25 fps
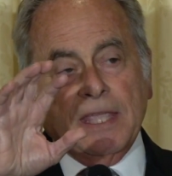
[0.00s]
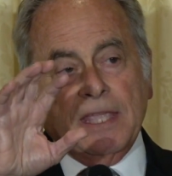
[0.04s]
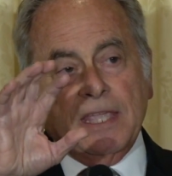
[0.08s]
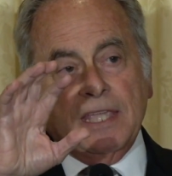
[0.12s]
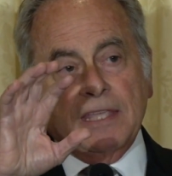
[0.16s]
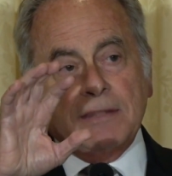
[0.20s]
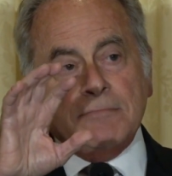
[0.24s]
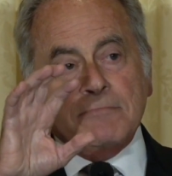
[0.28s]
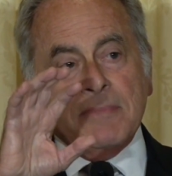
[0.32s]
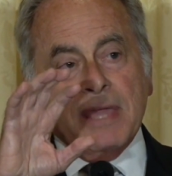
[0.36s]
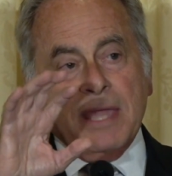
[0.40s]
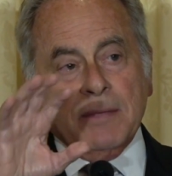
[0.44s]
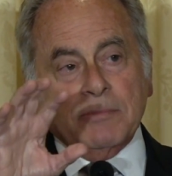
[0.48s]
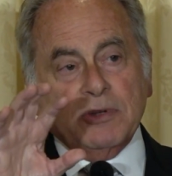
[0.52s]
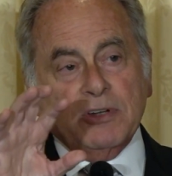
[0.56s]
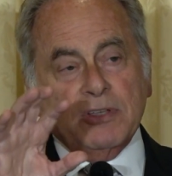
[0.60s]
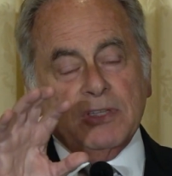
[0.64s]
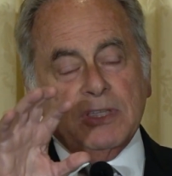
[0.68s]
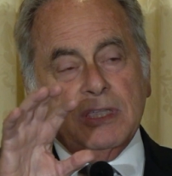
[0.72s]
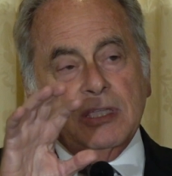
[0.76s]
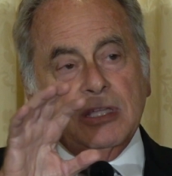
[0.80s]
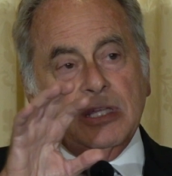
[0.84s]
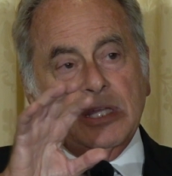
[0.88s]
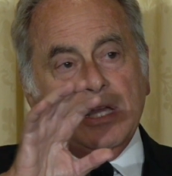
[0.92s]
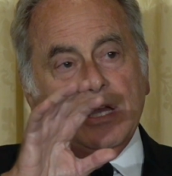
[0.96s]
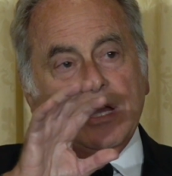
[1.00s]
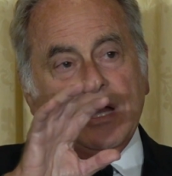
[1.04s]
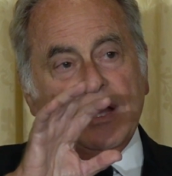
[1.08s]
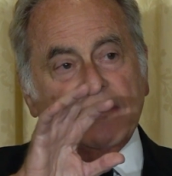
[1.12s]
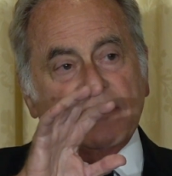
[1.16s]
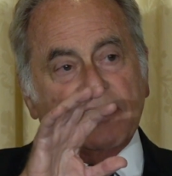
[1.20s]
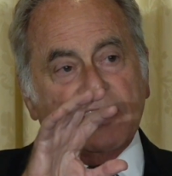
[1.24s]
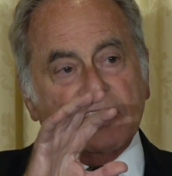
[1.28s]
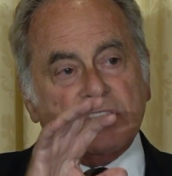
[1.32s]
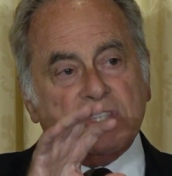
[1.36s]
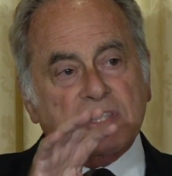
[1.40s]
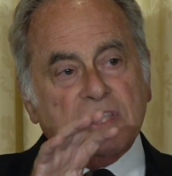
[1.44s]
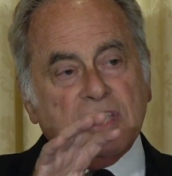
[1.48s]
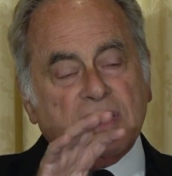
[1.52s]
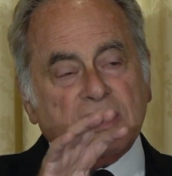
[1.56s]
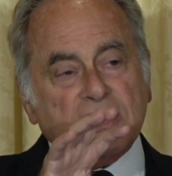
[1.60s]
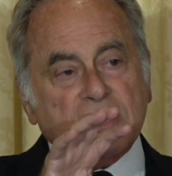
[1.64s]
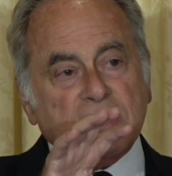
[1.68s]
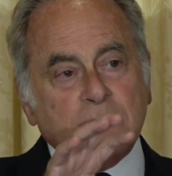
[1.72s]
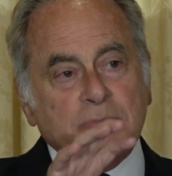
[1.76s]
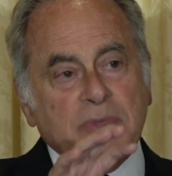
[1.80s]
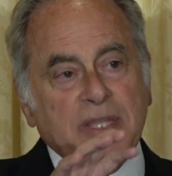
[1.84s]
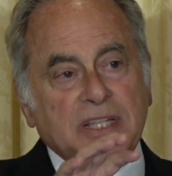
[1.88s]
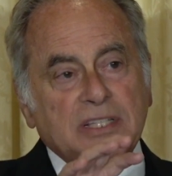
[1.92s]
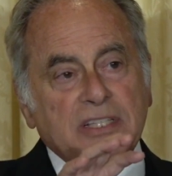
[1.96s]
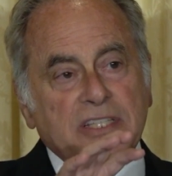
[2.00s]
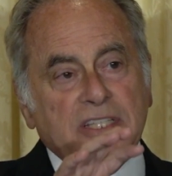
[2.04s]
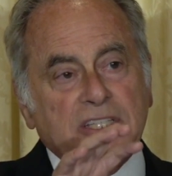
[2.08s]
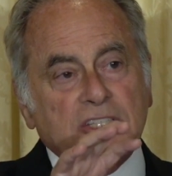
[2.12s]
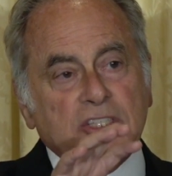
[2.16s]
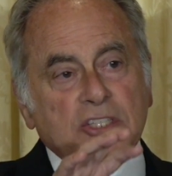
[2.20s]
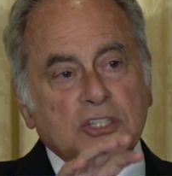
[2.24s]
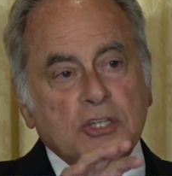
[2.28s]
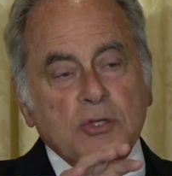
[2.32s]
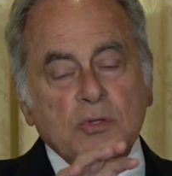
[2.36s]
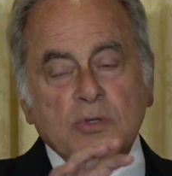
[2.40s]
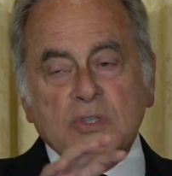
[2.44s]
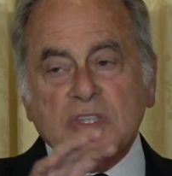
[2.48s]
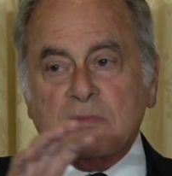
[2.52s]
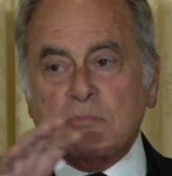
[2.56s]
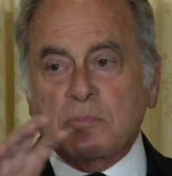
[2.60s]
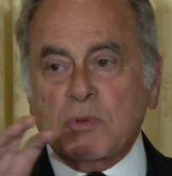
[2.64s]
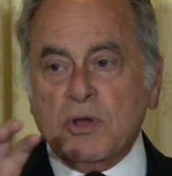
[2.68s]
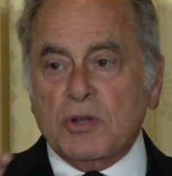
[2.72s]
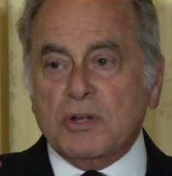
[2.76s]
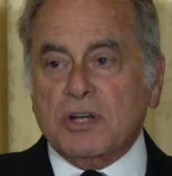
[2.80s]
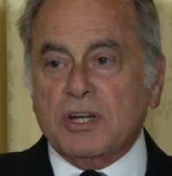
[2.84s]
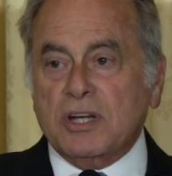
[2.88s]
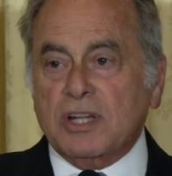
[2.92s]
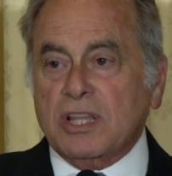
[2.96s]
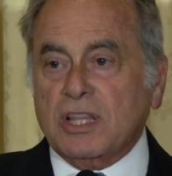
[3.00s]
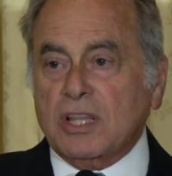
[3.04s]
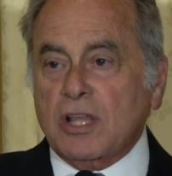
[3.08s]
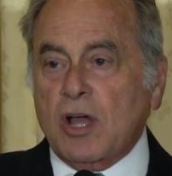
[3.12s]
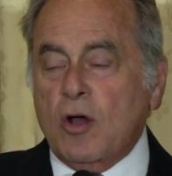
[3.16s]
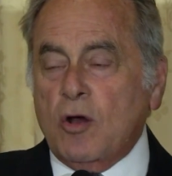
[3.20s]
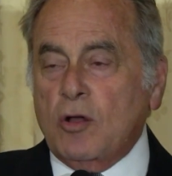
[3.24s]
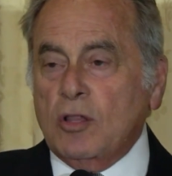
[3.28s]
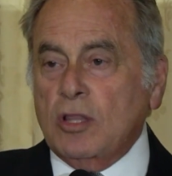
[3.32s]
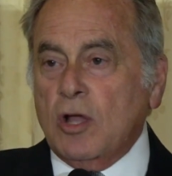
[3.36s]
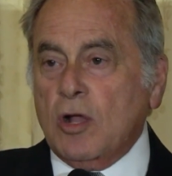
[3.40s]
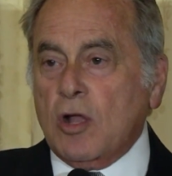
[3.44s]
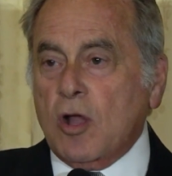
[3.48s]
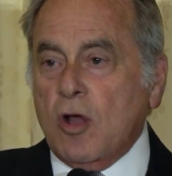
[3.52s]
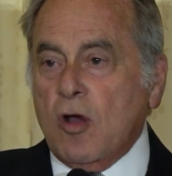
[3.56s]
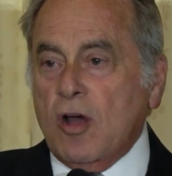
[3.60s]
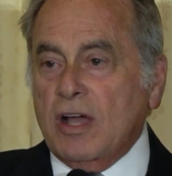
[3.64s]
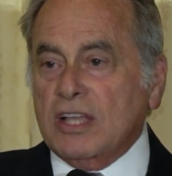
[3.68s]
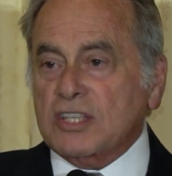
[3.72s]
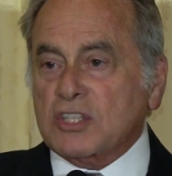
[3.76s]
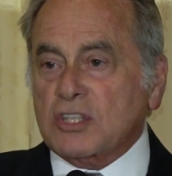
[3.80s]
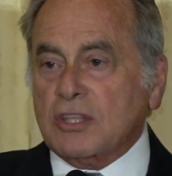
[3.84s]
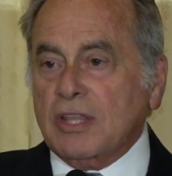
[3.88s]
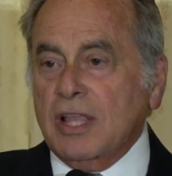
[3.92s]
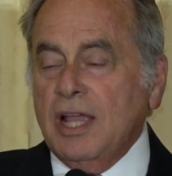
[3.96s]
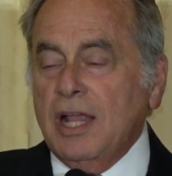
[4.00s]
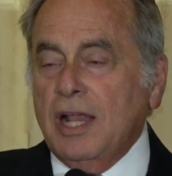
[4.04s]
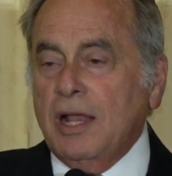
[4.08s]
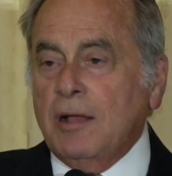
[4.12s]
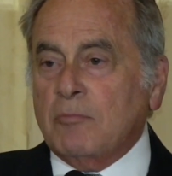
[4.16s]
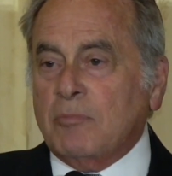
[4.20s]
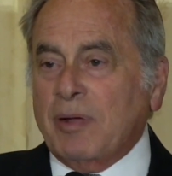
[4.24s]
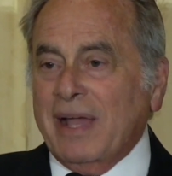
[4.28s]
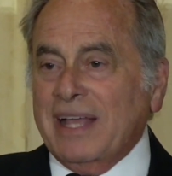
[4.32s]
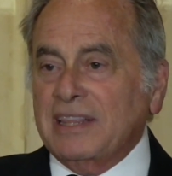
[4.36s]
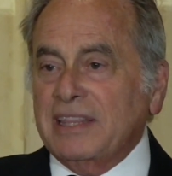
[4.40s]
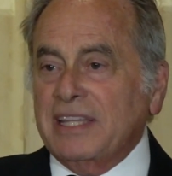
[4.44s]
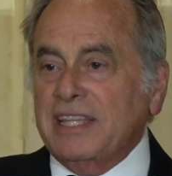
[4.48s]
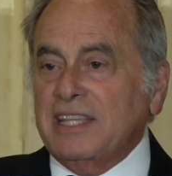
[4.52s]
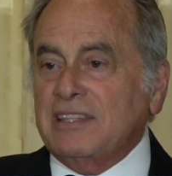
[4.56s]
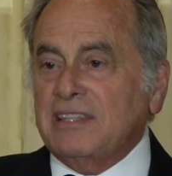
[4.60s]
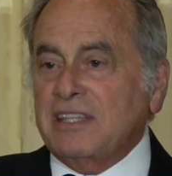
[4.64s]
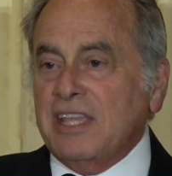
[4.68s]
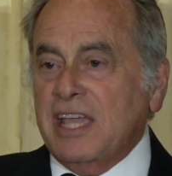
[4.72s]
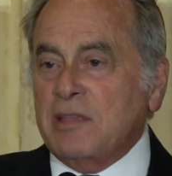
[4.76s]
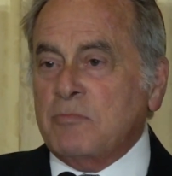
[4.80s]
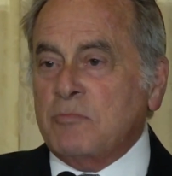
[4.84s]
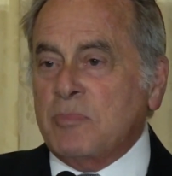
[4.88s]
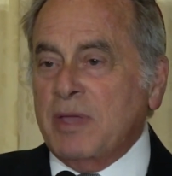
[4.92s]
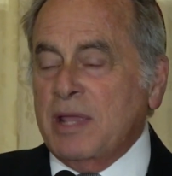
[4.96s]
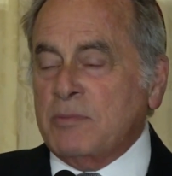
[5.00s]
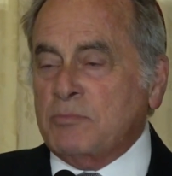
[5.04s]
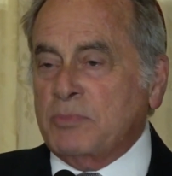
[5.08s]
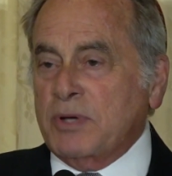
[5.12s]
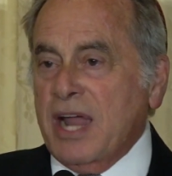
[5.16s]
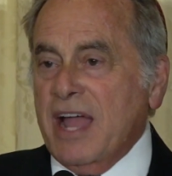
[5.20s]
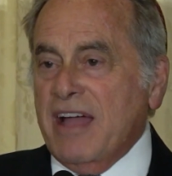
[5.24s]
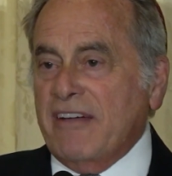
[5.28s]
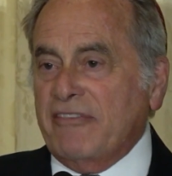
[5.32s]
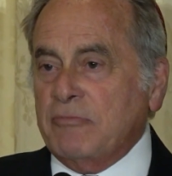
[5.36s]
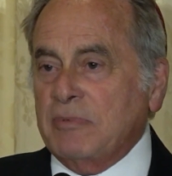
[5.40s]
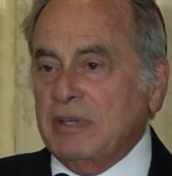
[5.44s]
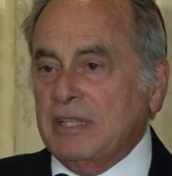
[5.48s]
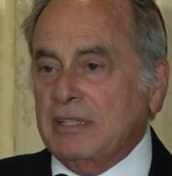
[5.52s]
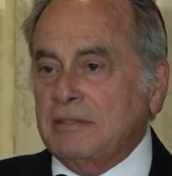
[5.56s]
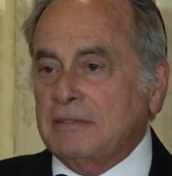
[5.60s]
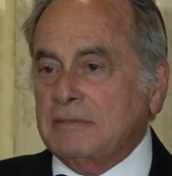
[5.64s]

in memory of the 6 million Jews murdered in the Holocaust by Linda and Ben Brafman.